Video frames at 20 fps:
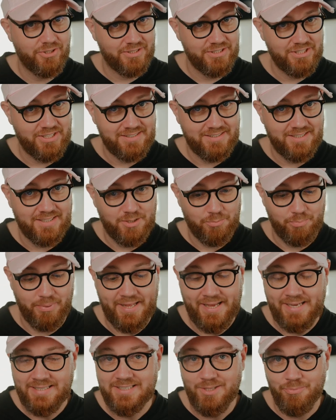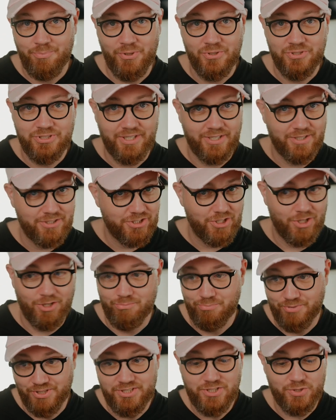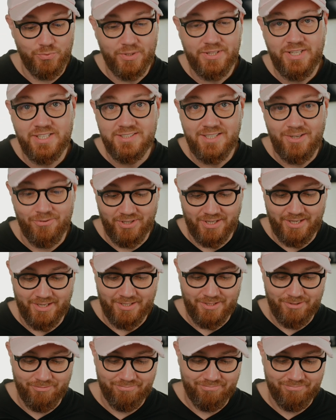I just started playing some music, so this is what they sound like.